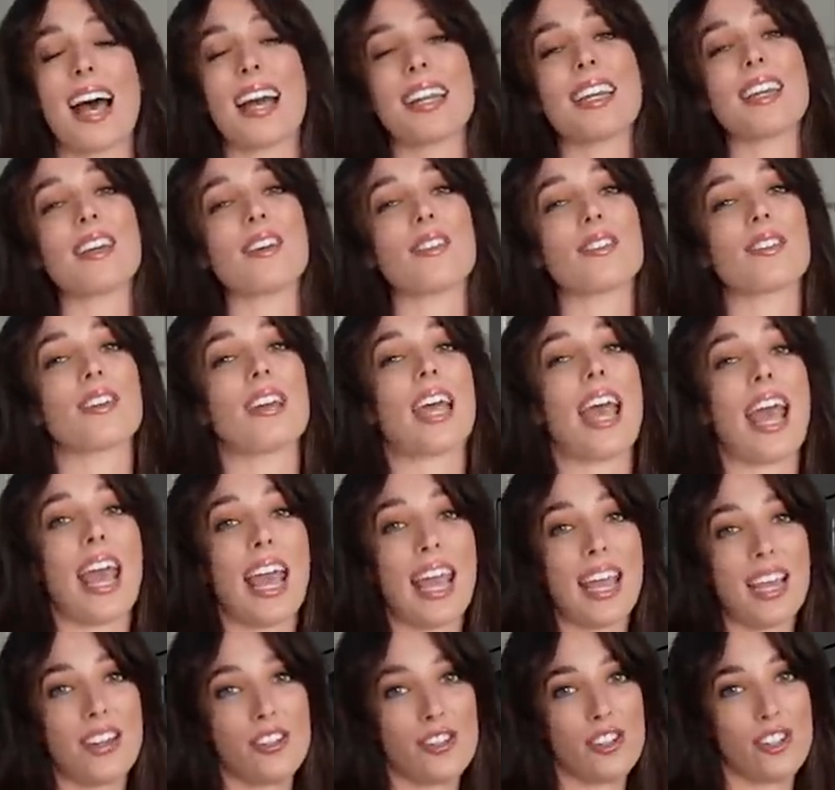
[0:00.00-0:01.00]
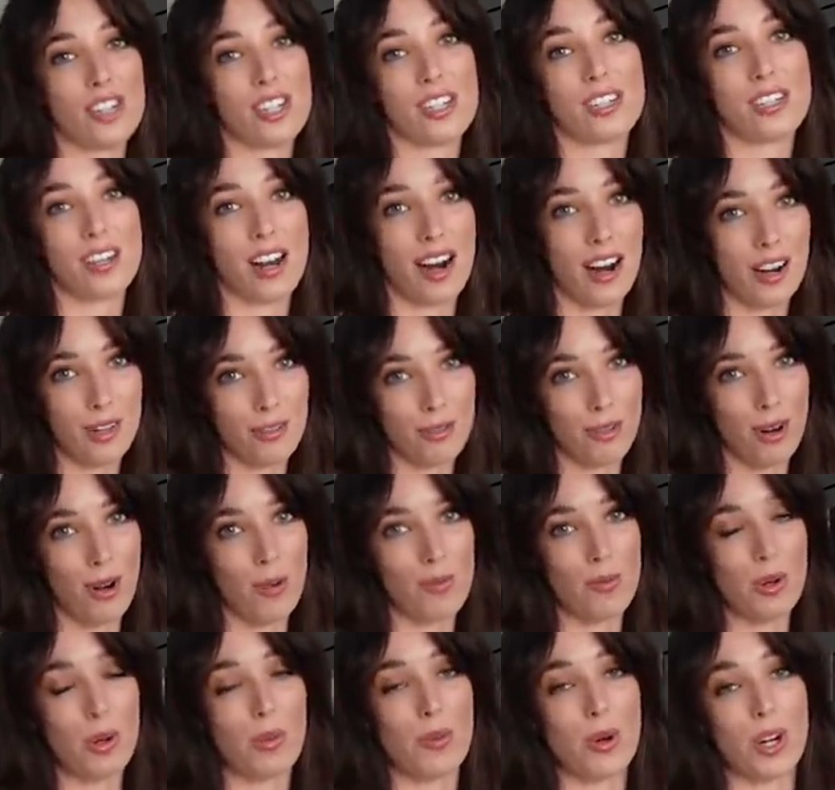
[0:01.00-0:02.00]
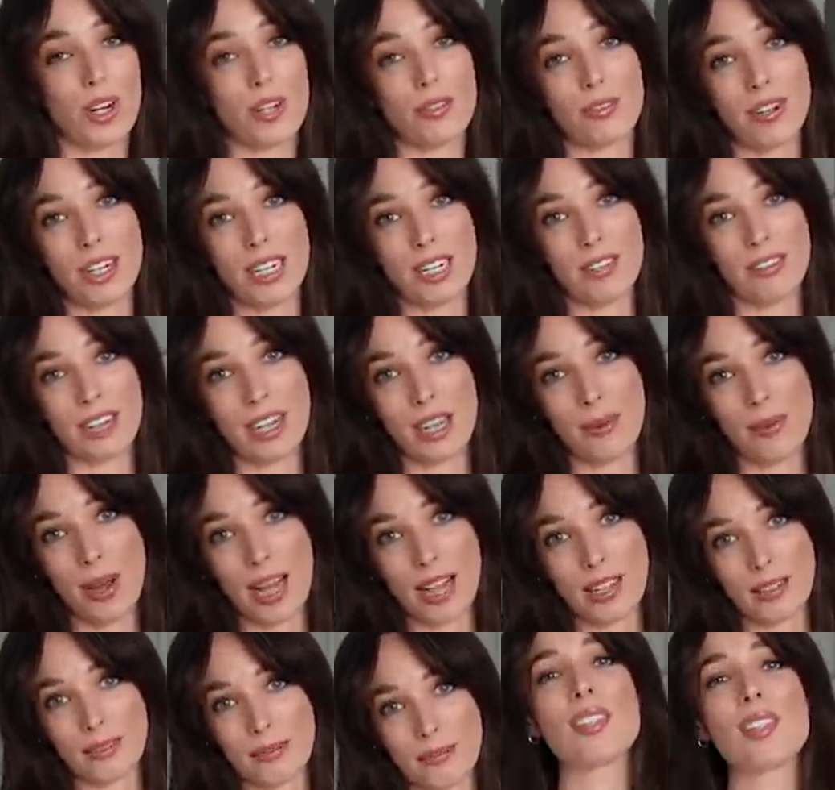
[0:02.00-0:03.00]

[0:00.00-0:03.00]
any other aged dark rum will work really, really well.